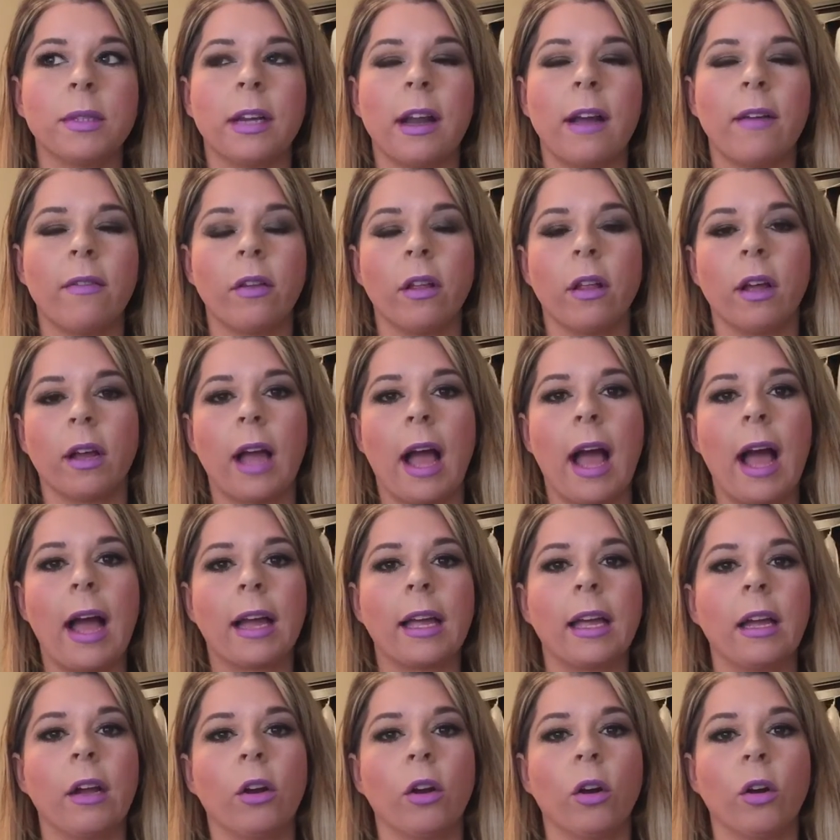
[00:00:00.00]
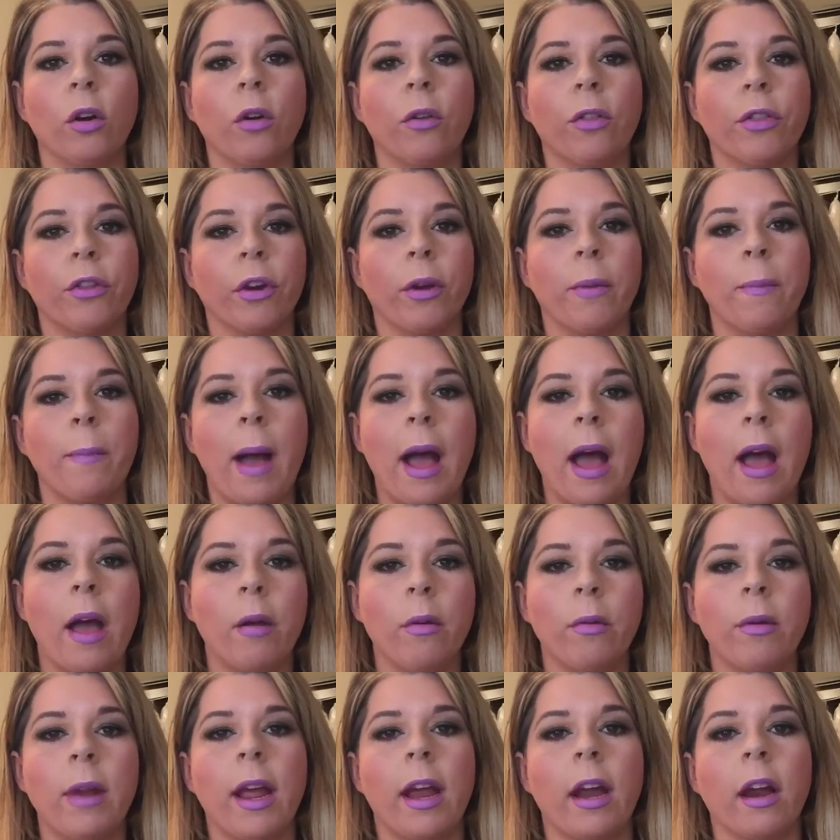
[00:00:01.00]
And I feel like I can curl through my
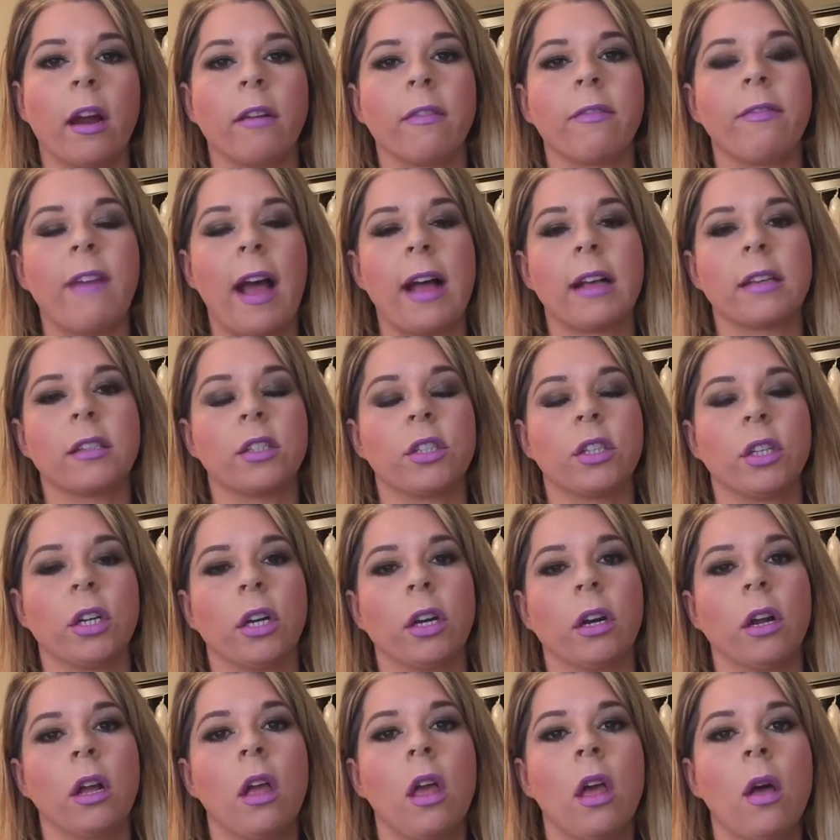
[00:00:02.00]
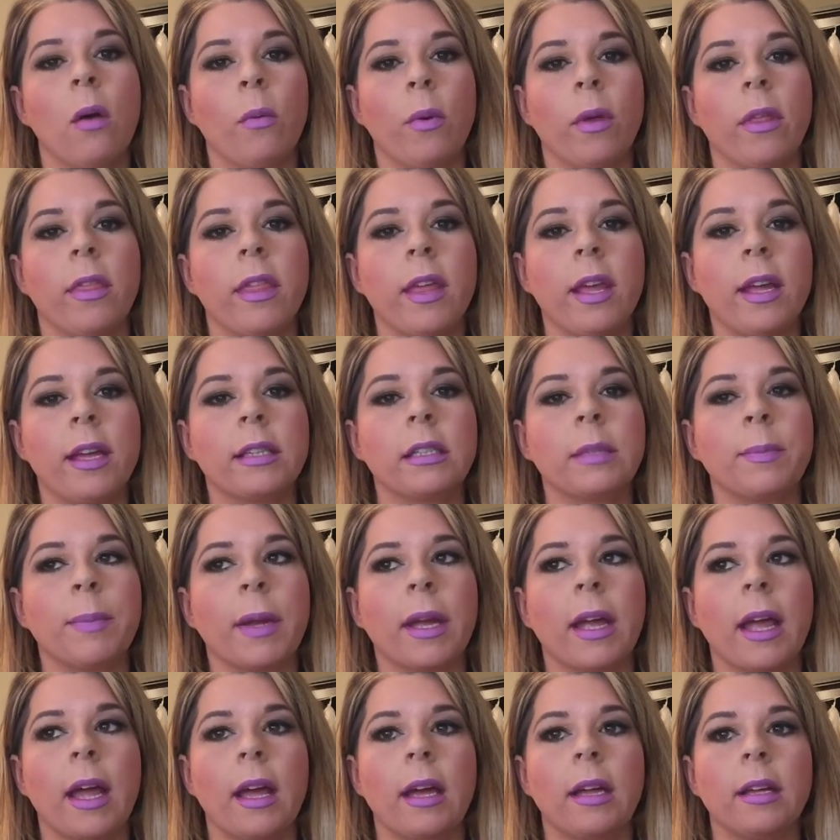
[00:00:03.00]
own hair faster with this
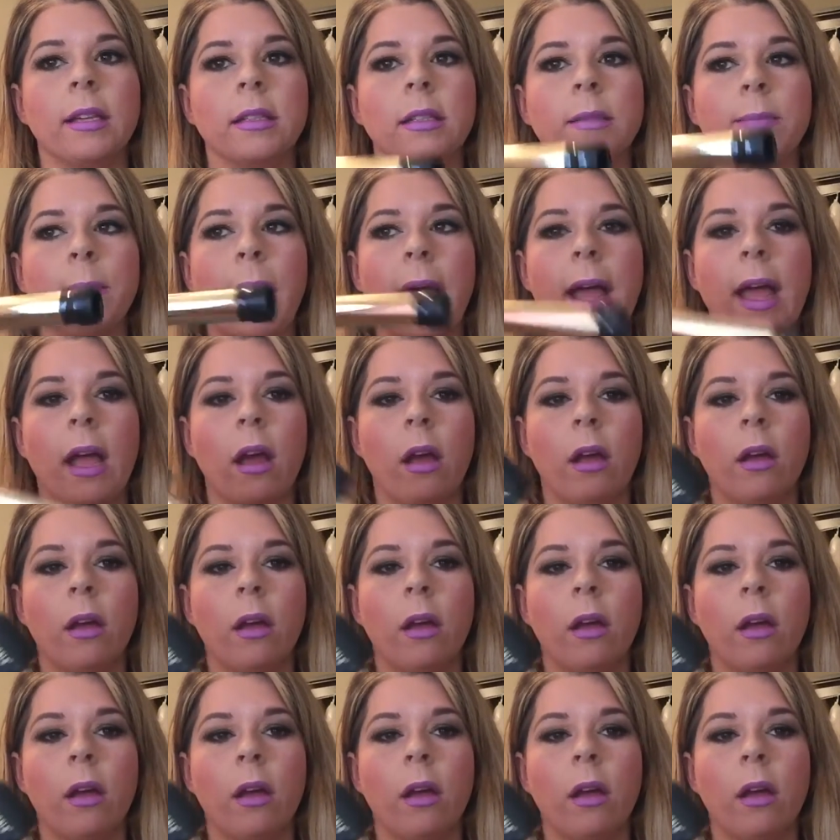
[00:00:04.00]
because my